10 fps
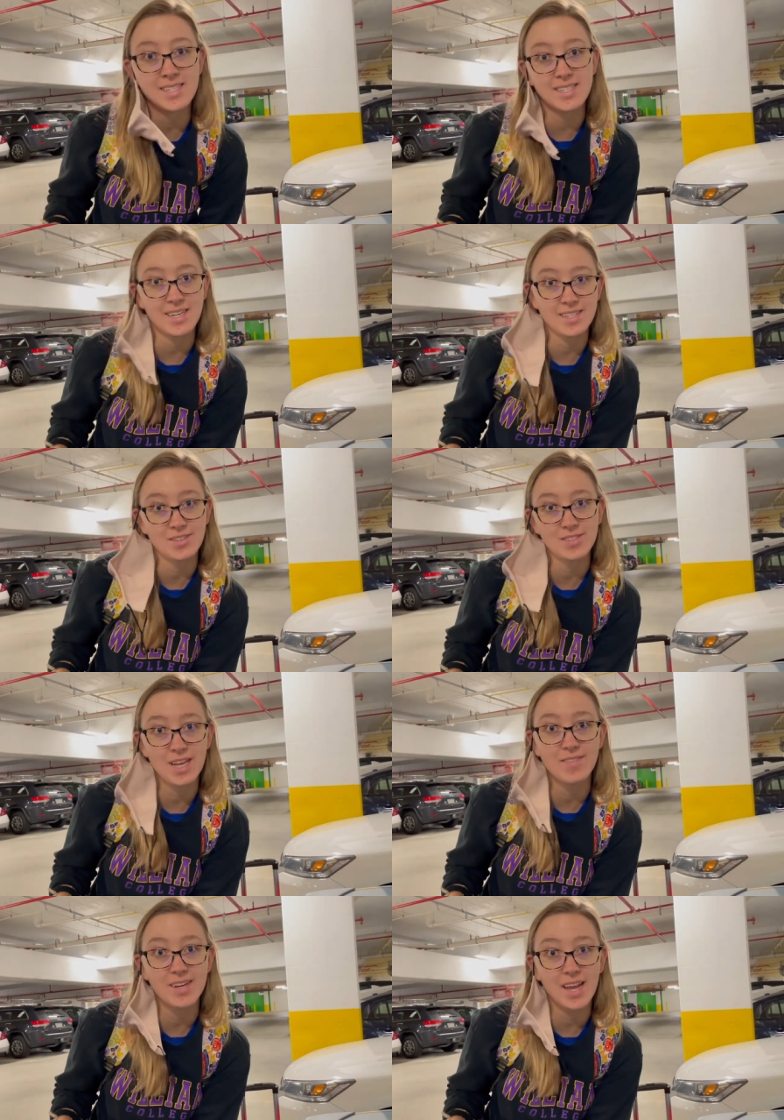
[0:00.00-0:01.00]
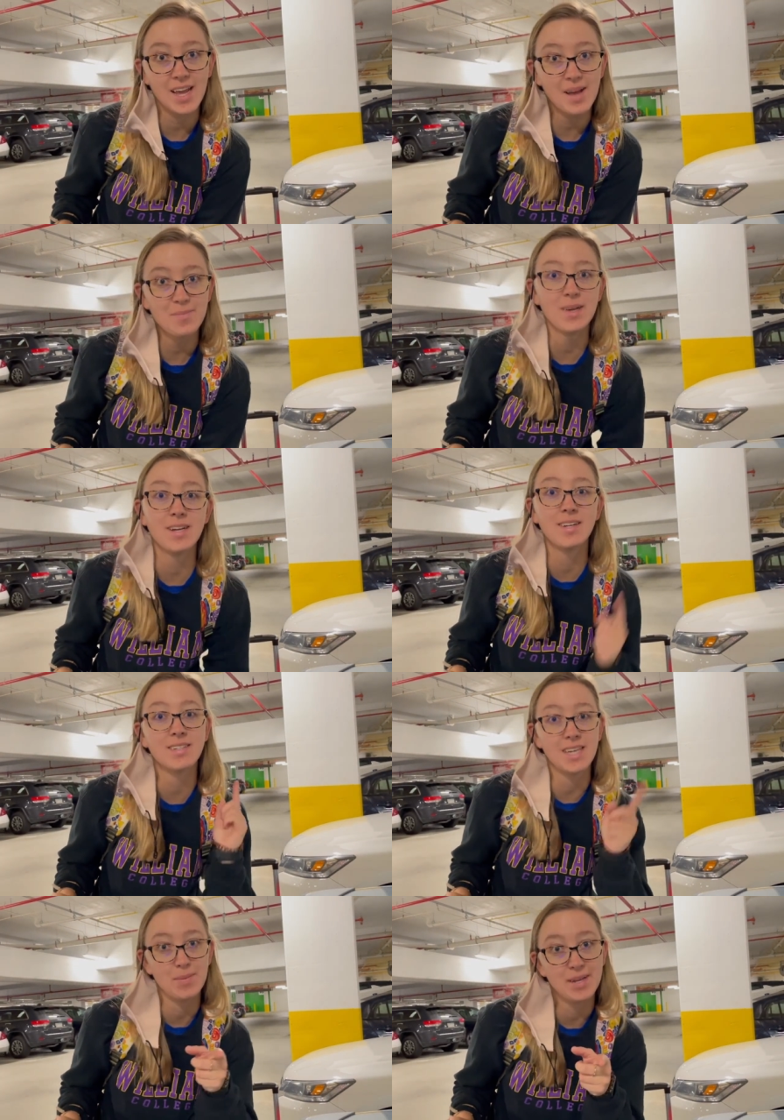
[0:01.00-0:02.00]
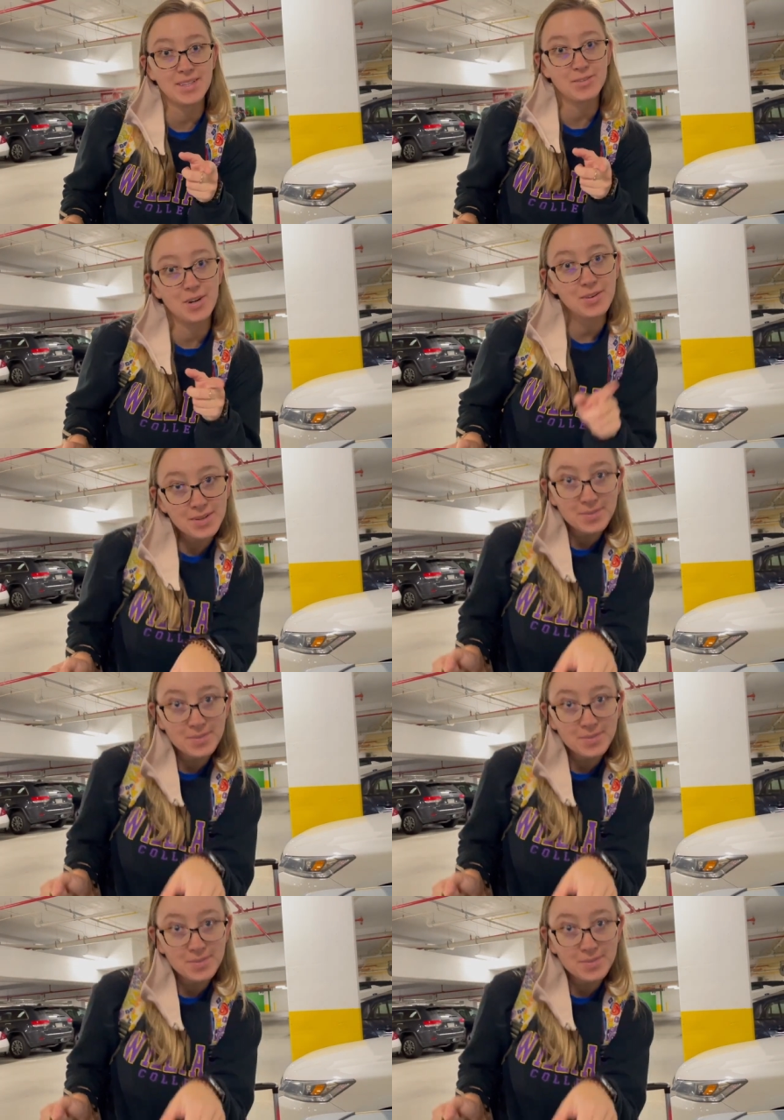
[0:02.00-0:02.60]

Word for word: six oh seven a m Time to hit the road.